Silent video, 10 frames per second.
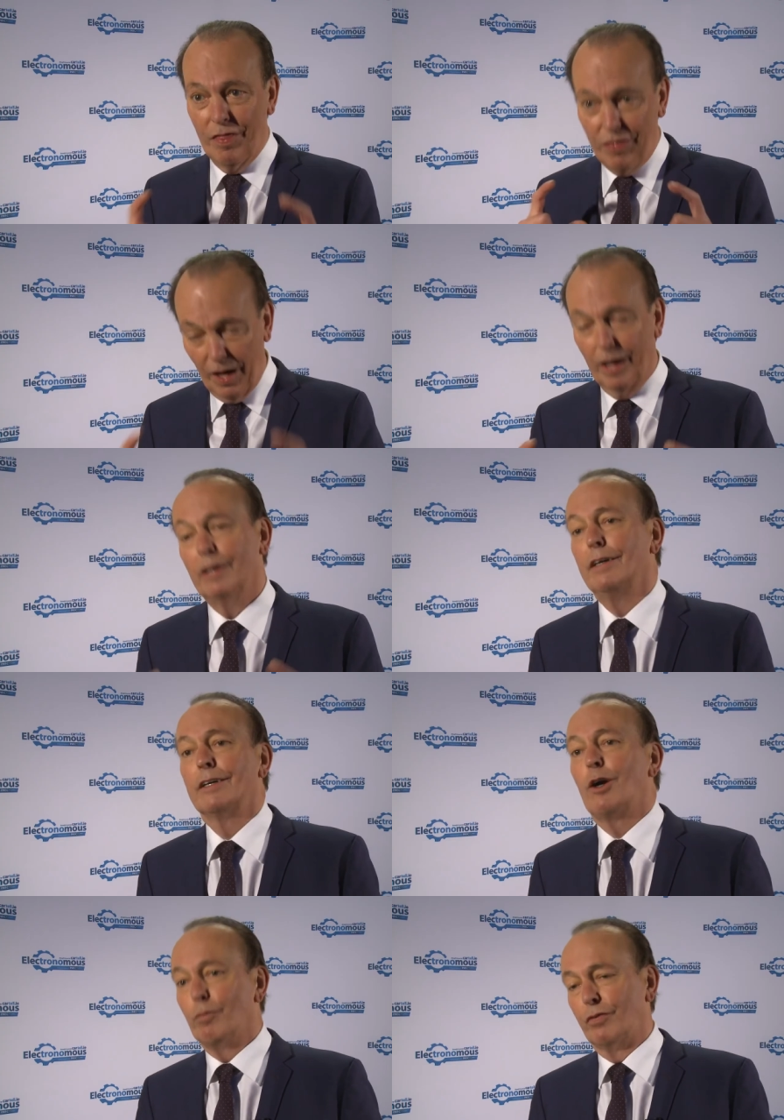the
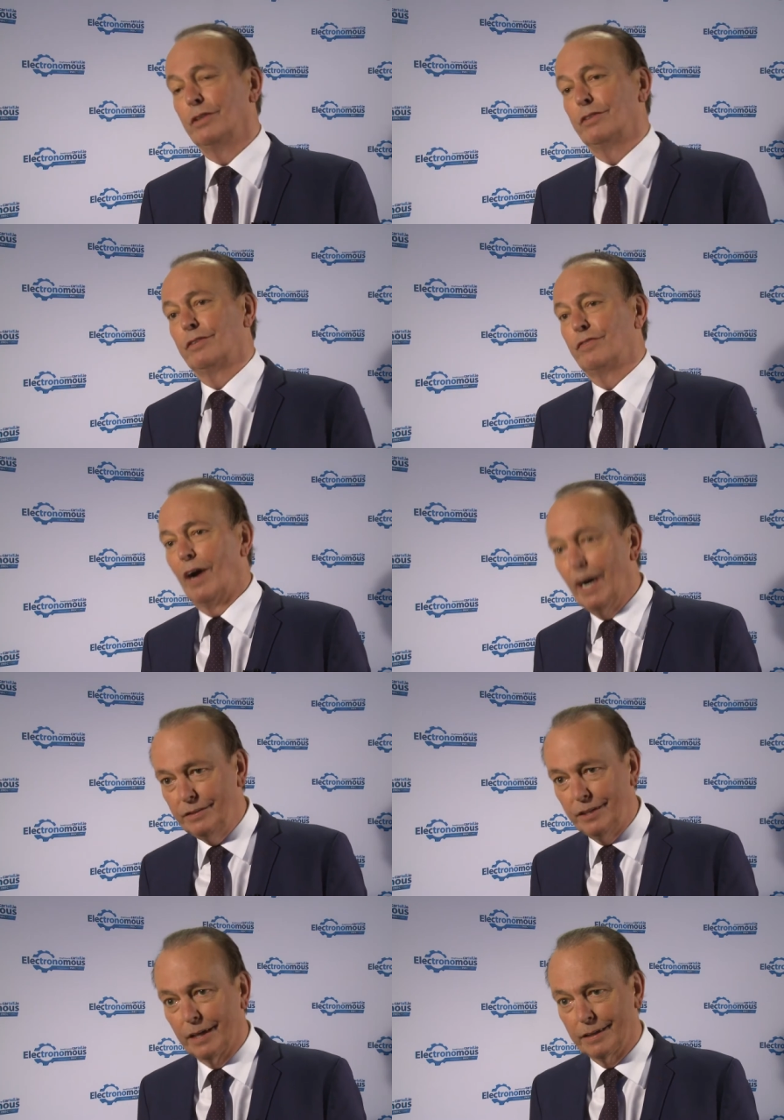conference for high
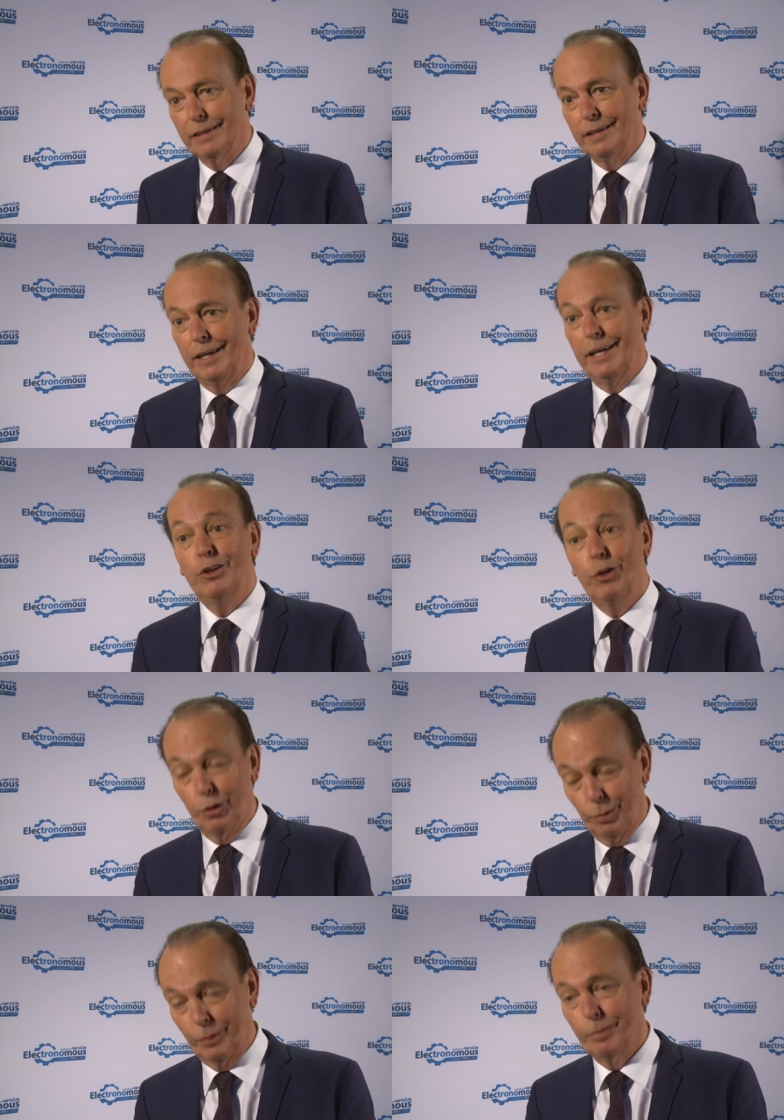tech in
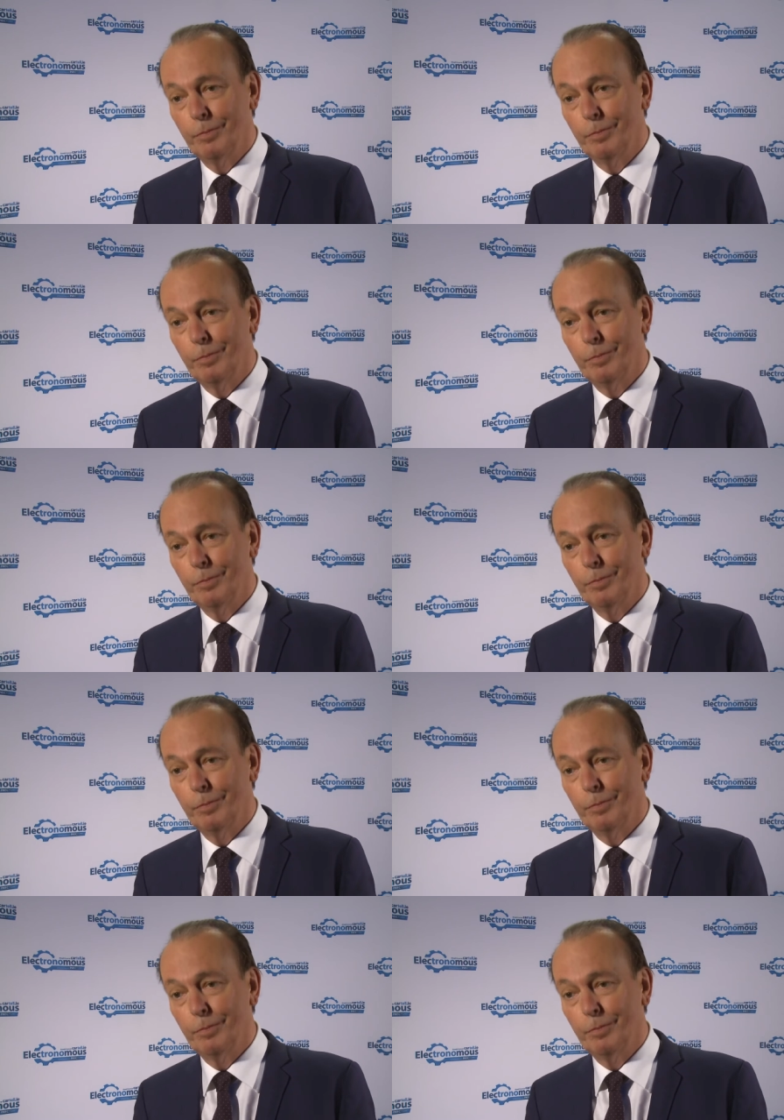Europe.